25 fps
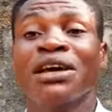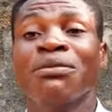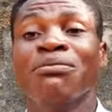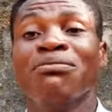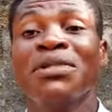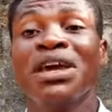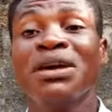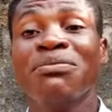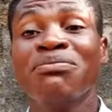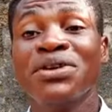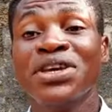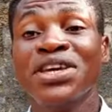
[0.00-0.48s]

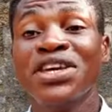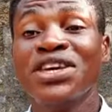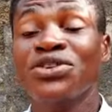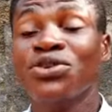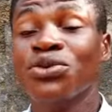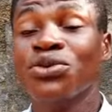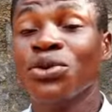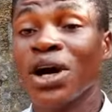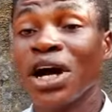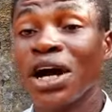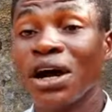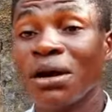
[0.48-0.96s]
Maybe
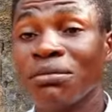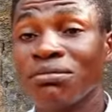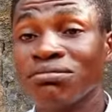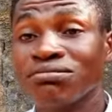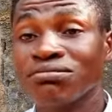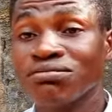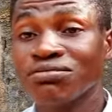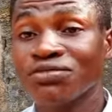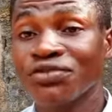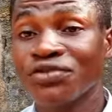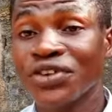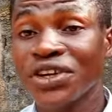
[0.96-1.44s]
you are
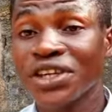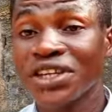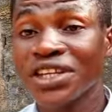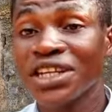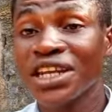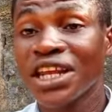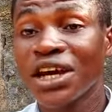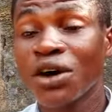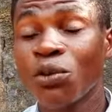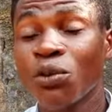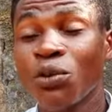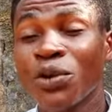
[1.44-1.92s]
feeding
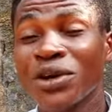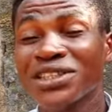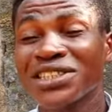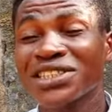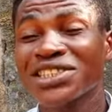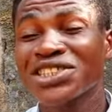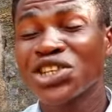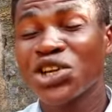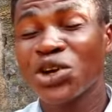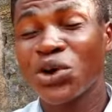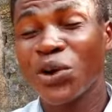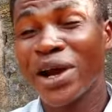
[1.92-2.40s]
them with
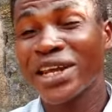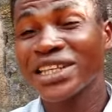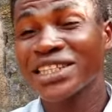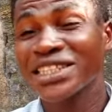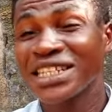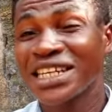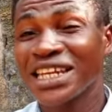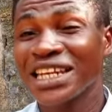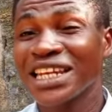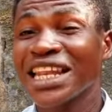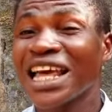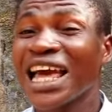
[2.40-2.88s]

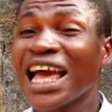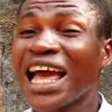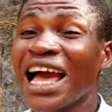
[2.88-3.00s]
scratching,